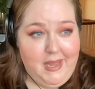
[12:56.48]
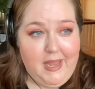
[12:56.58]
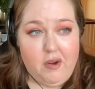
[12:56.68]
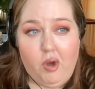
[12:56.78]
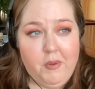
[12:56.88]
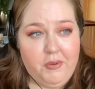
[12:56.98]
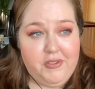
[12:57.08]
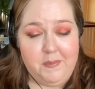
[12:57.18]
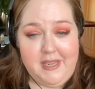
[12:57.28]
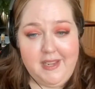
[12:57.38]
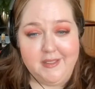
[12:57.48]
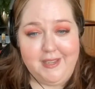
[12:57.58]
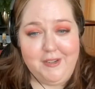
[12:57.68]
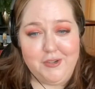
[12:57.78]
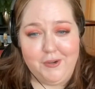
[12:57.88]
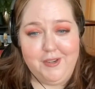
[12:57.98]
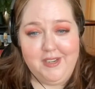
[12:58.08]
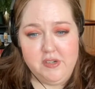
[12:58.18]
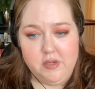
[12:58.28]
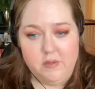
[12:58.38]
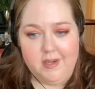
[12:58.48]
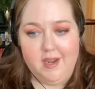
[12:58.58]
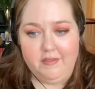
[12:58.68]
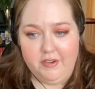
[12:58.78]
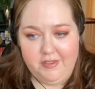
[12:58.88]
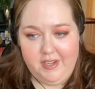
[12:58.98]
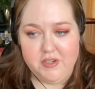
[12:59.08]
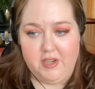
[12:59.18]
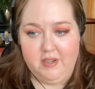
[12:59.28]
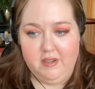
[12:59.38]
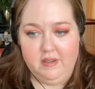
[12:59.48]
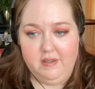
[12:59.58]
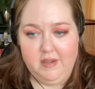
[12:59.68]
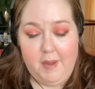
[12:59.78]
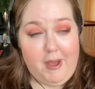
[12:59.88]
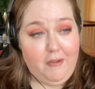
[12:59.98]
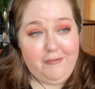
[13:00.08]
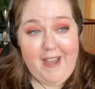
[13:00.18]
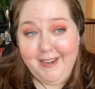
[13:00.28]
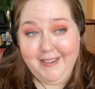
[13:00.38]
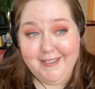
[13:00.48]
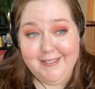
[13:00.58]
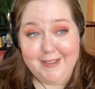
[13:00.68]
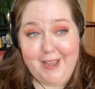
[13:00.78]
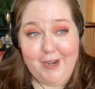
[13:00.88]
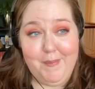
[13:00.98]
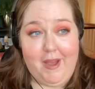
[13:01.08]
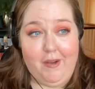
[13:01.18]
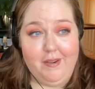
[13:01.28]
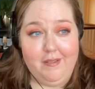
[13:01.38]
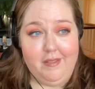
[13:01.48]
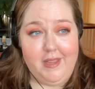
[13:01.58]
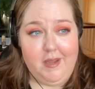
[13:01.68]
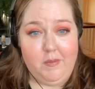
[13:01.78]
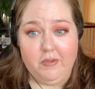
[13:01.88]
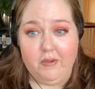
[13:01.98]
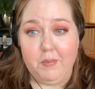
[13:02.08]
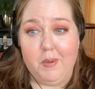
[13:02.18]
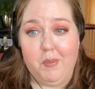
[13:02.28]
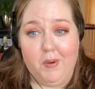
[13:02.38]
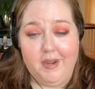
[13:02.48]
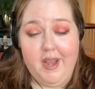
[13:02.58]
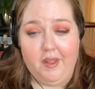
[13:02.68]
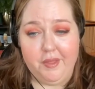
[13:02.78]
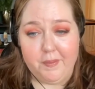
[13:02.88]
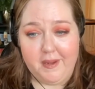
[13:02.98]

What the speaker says: it almost immediately turned into a conversation about fatness and about the sort of purported health